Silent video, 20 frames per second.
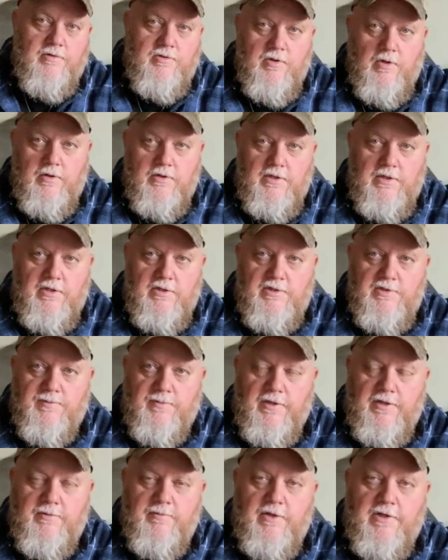dog to get
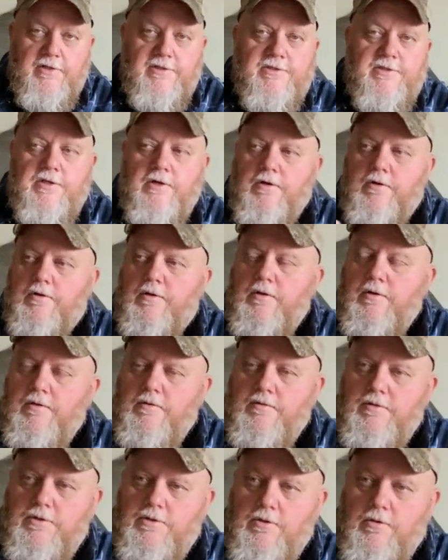sprayed by a skunk.
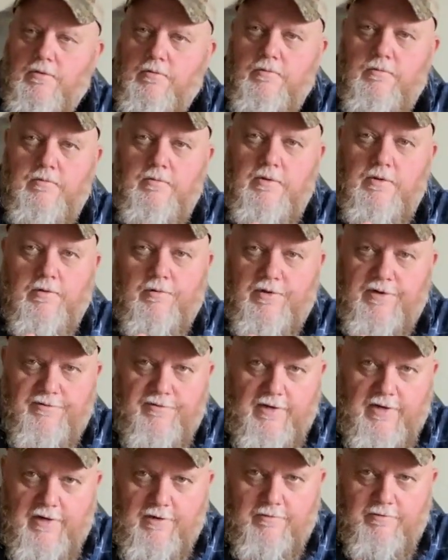So, you know, even
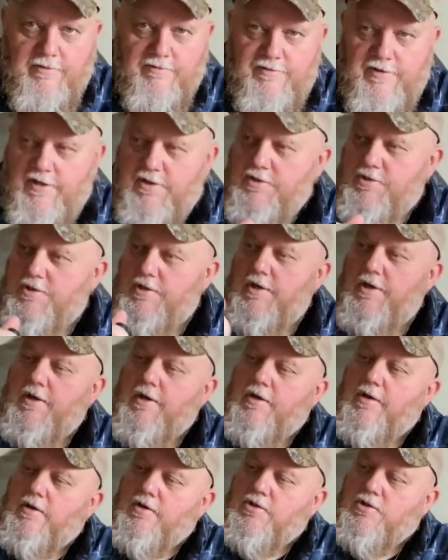out of revenge.
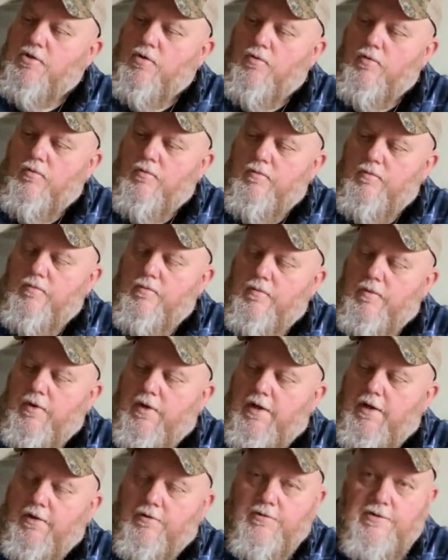So
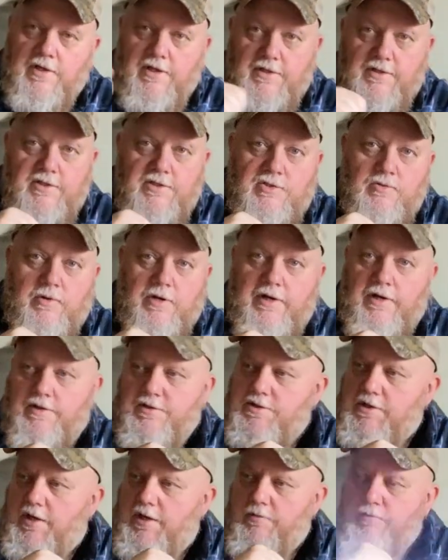I'll take this right
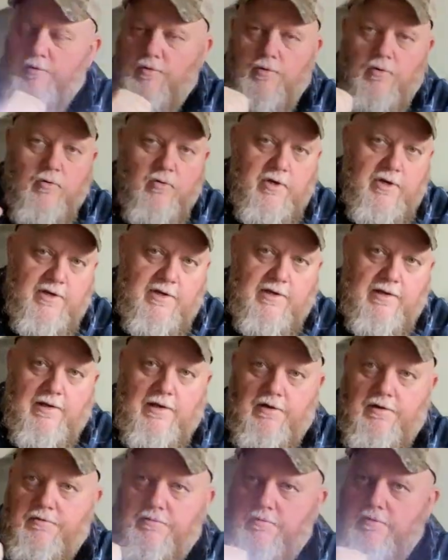outside real quick.
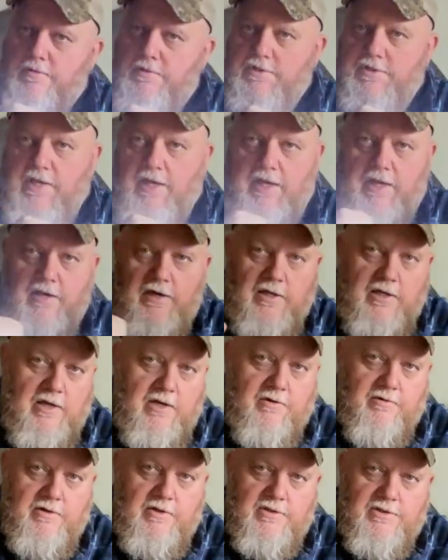I'll scan the
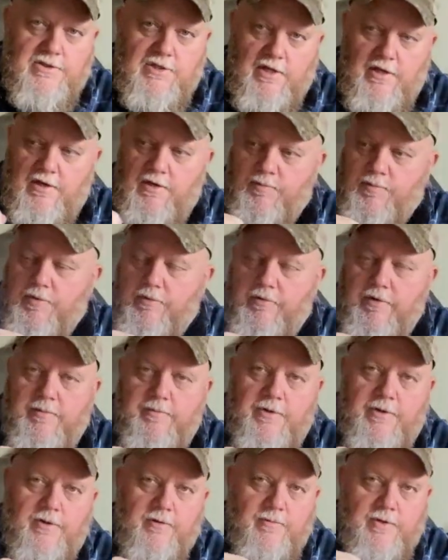area, scan the
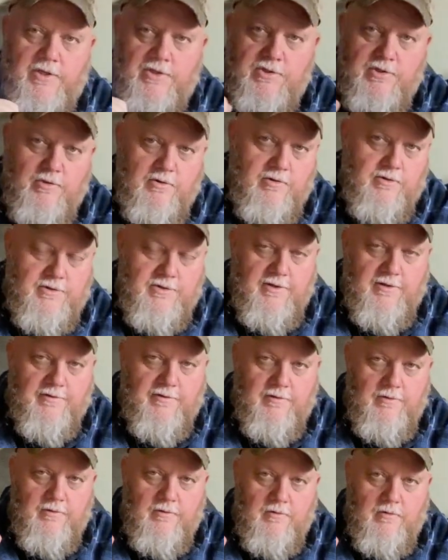perimeter, make sure there's
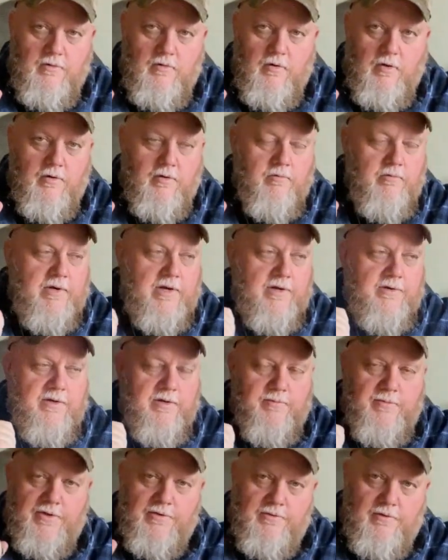nothing crawling around
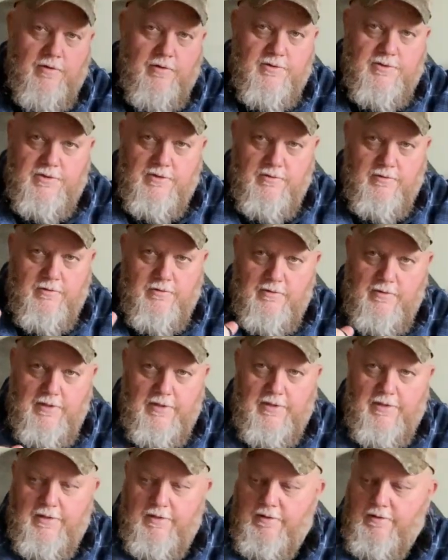that my dog's gonna,
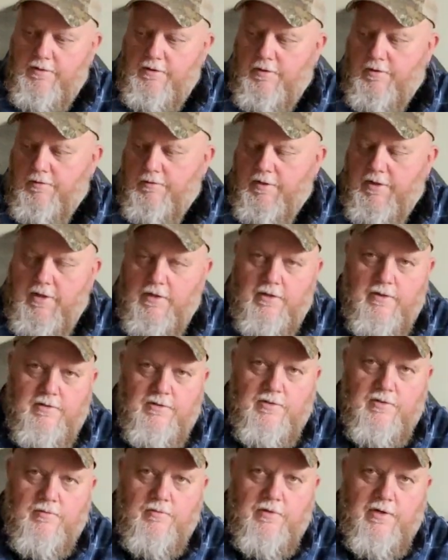you know, get
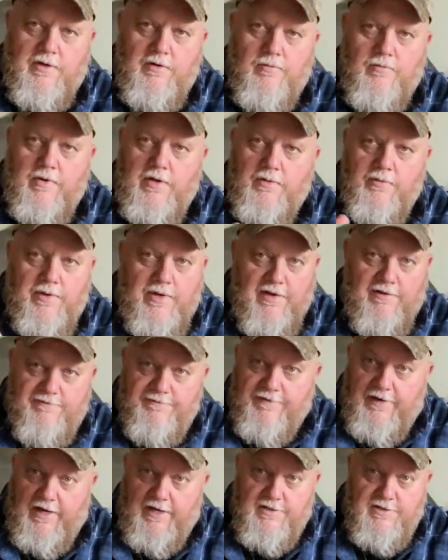into right away. We got
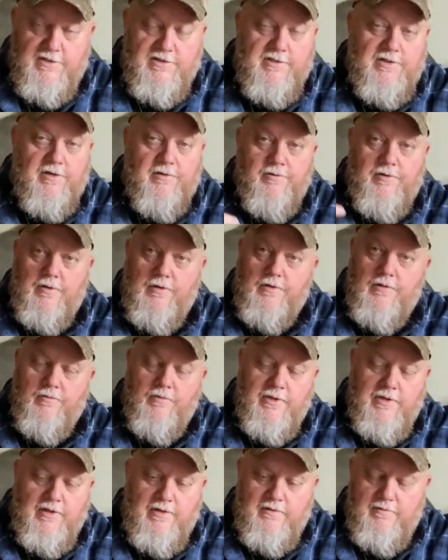foxes out here. We
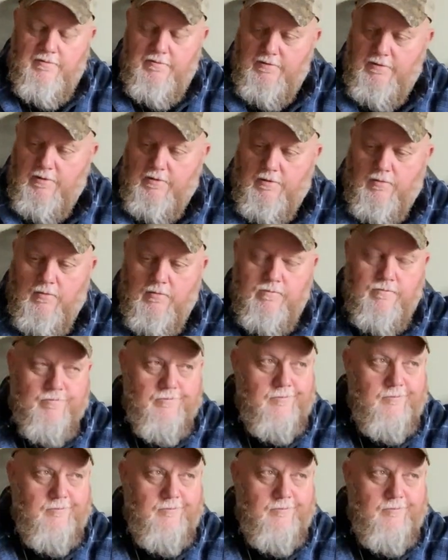got, you know,